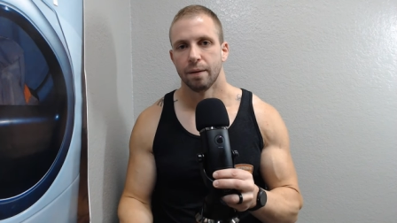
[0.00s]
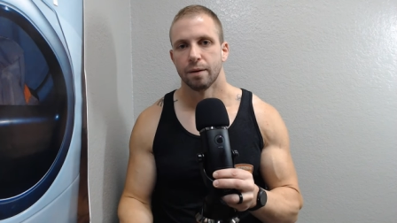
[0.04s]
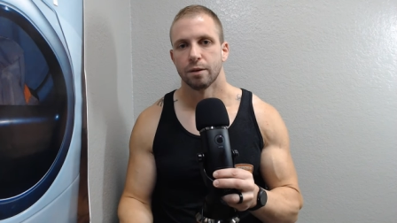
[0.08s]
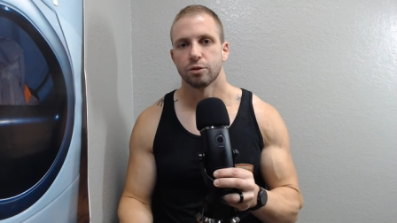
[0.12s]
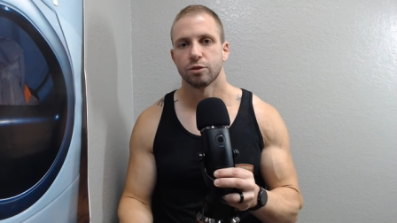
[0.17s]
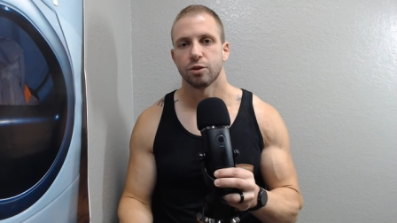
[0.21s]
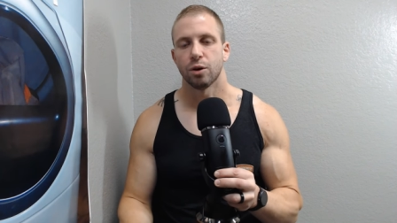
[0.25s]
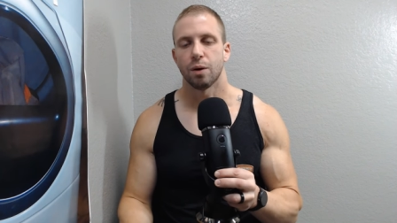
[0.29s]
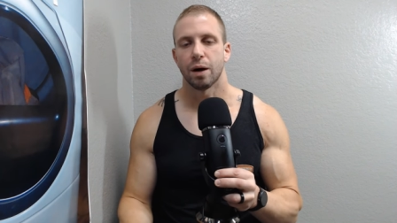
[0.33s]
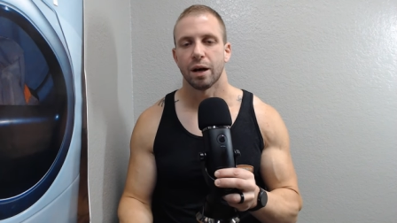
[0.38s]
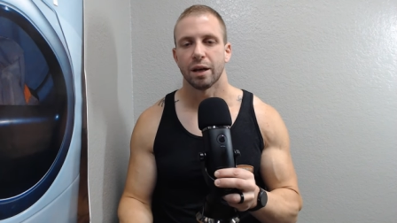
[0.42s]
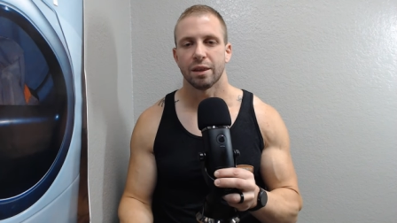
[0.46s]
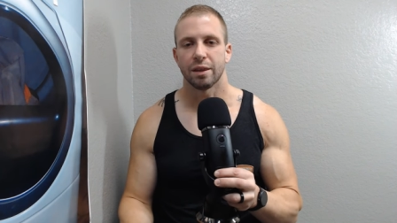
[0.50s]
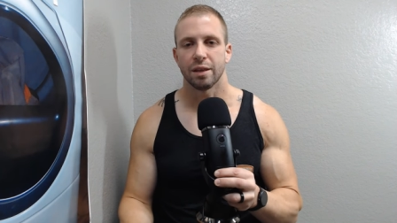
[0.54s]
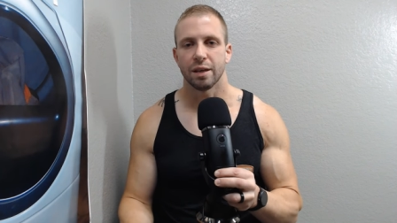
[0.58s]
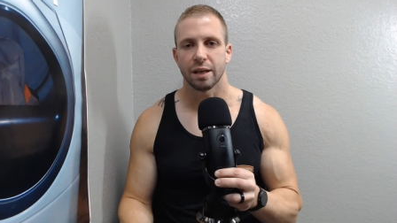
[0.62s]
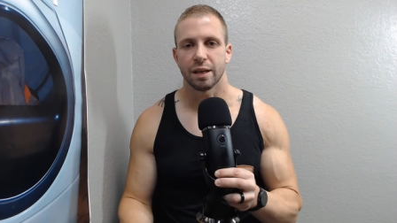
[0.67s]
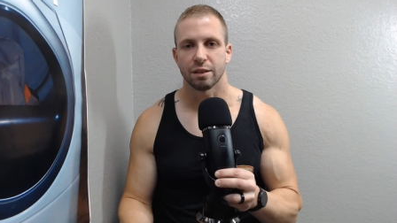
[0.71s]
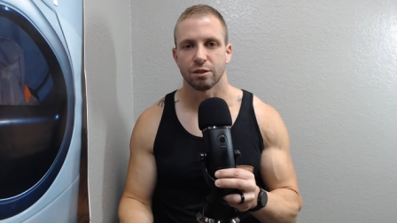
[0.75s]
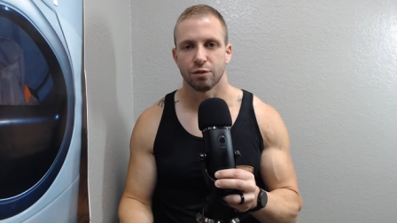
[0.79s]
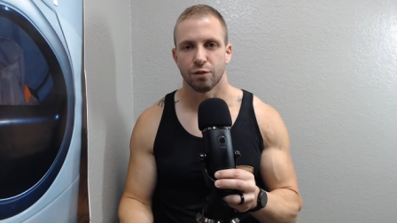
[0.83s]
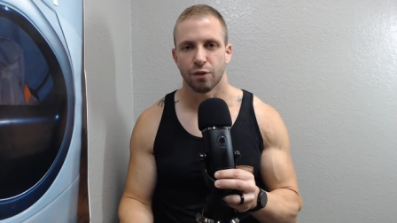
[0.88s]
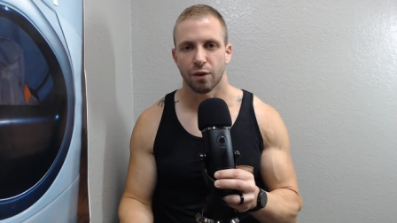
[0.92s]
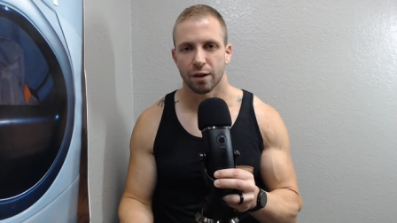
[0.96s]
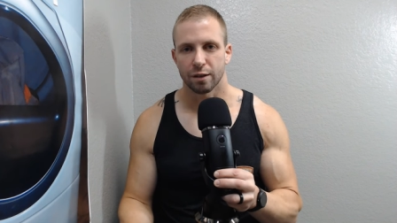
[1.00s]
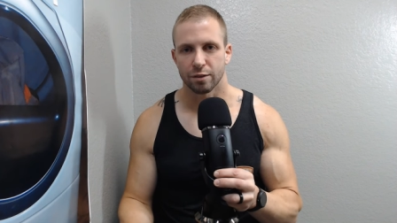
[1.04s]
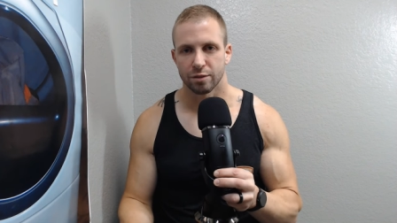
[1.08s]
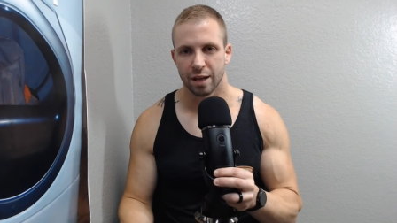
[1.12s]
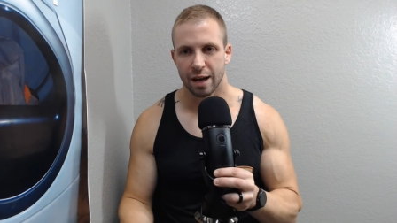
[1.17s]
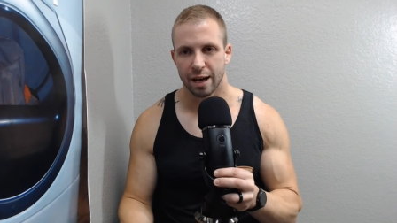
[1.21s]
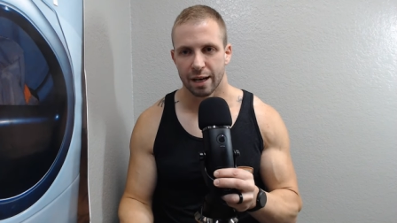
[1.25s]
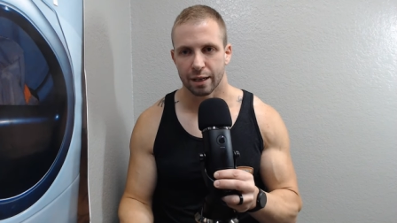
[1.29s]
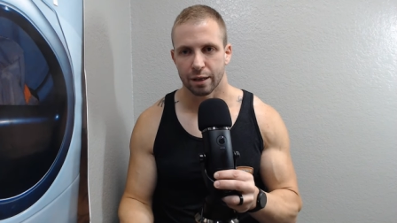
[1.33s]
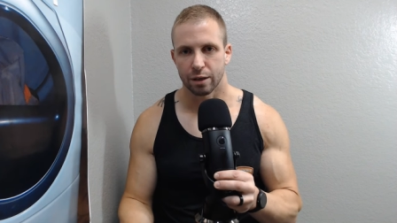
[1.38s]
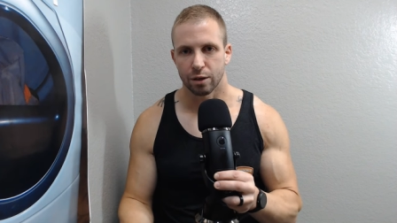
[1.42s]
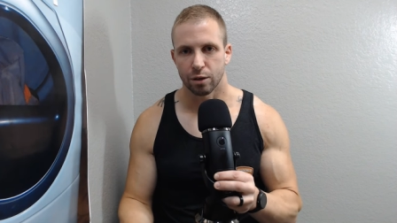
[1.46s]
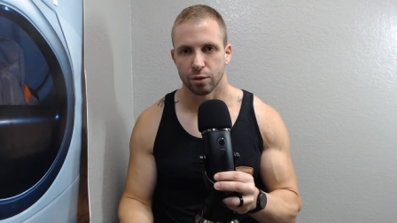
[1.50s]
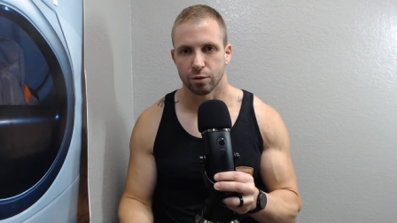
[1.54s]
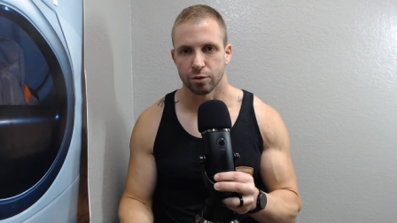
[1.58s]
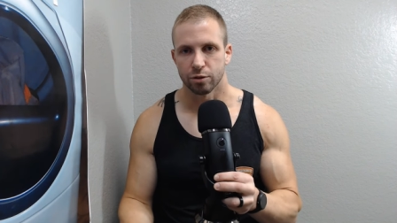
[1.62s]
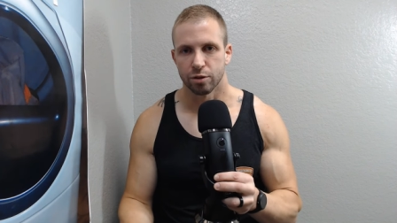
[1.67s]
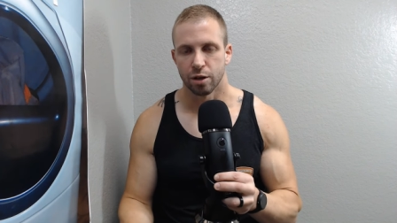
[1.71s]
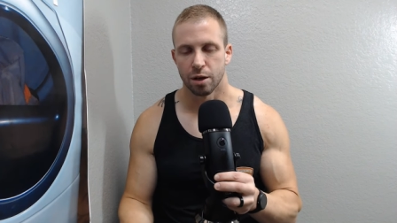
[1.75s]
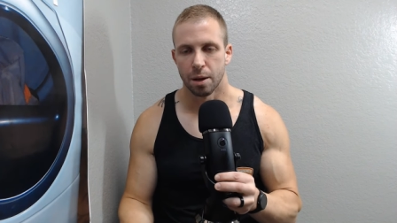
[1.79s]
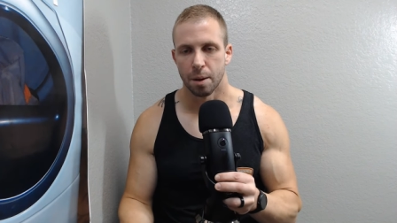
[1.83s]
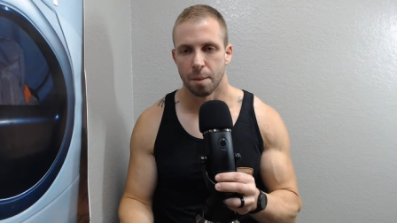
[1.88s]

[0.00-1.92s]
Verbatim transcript: So I think as far as that goes,